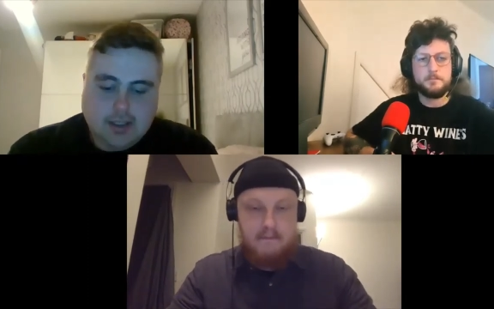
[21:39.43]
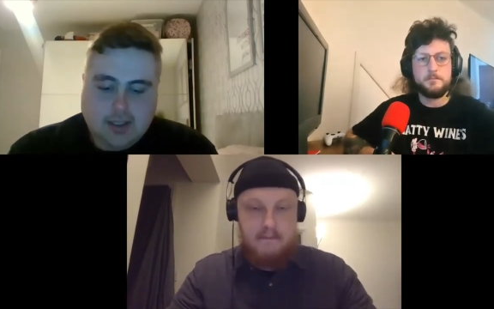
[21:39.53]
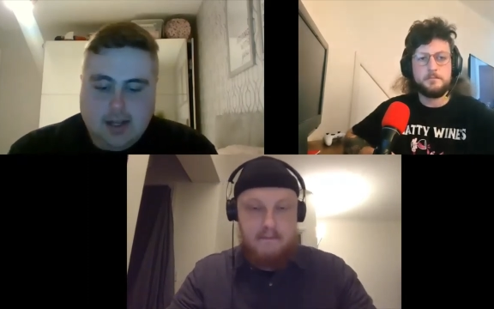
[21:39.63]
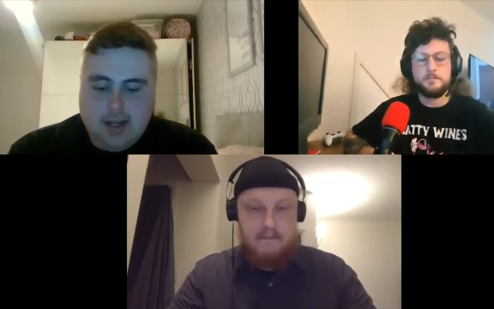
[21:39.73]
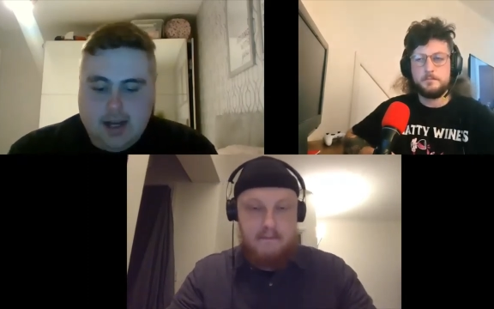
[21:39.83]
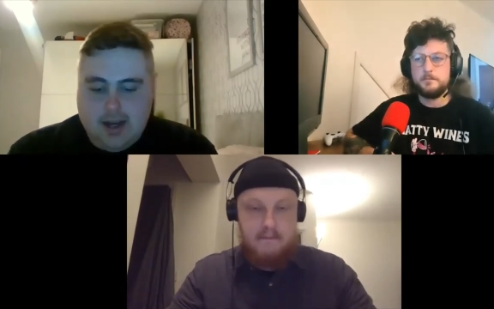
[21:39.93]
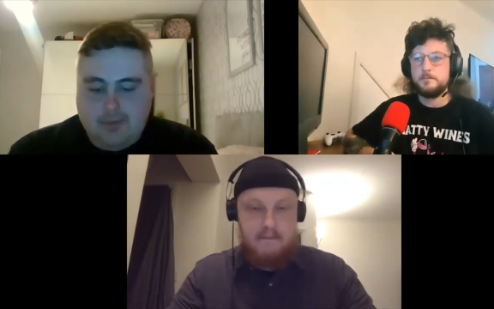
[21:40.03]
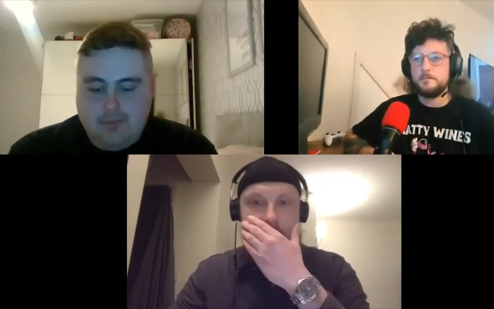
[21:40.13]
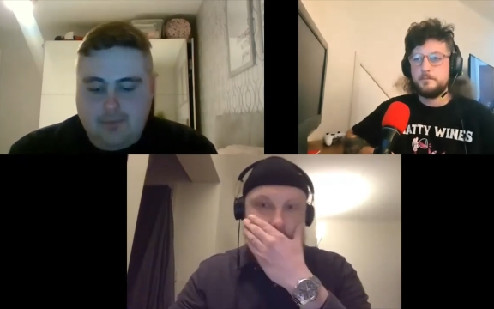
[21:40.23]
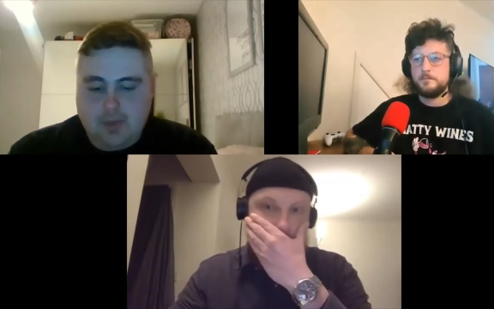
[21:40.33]

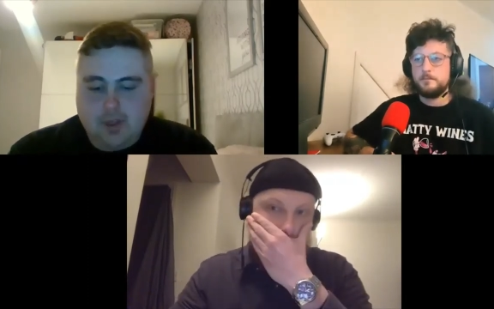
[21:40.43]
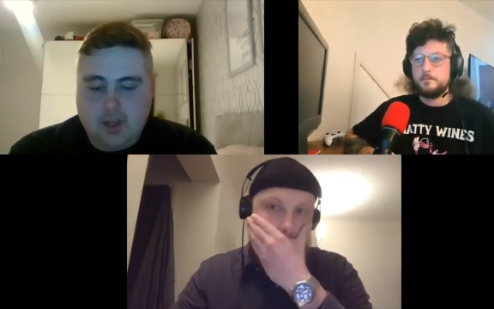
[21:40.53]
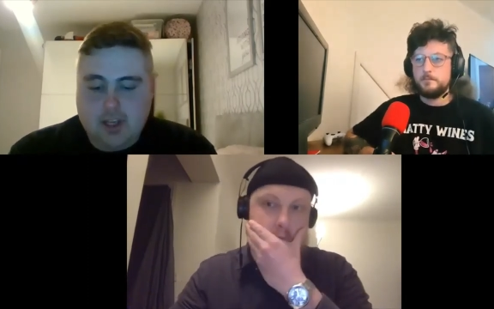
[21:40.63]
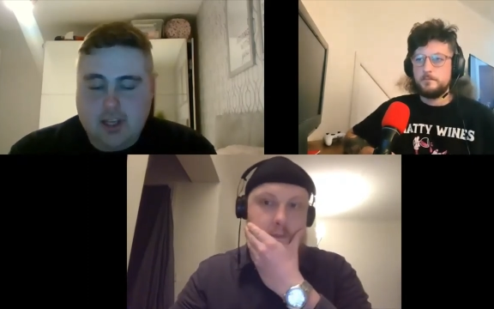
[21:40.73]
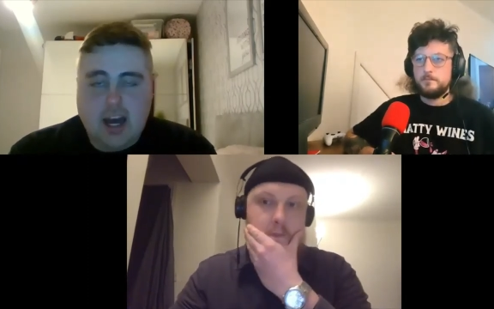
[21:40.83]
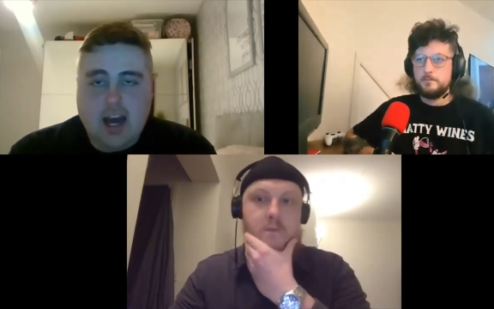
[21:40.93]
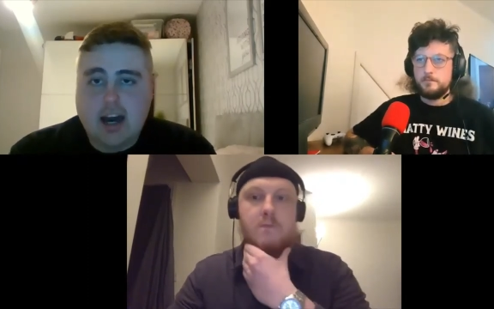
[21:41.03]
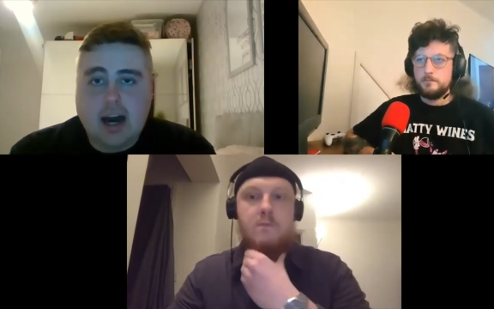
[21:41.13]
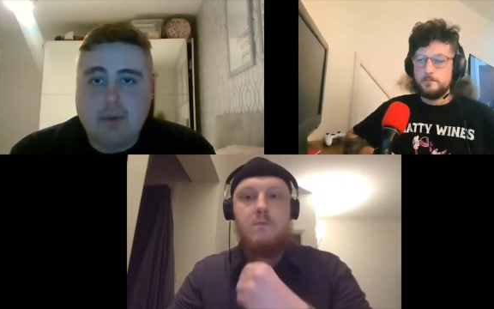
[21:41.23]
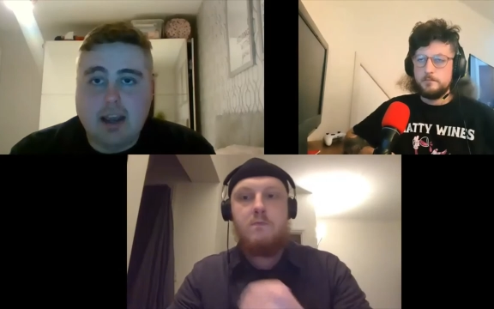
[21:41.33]
Speaker 1: Um, and yeah,
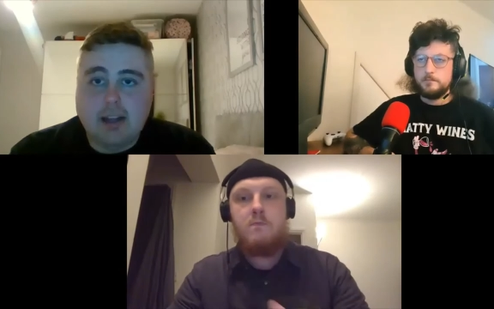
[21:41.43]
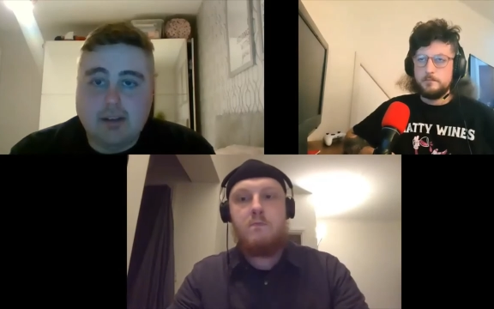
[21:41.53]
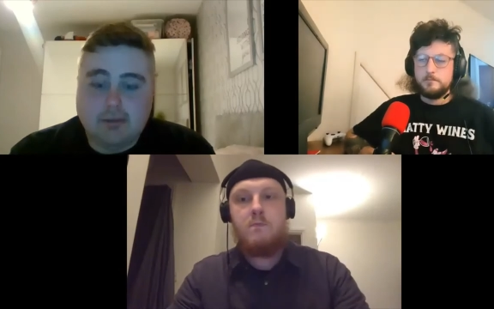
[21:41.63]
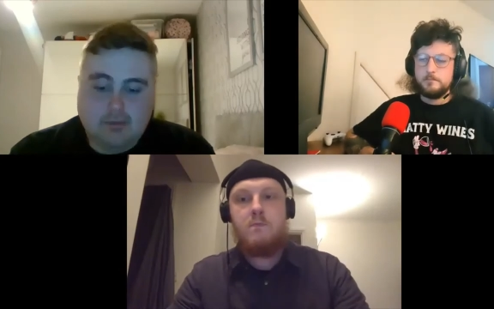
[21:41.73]
I mean,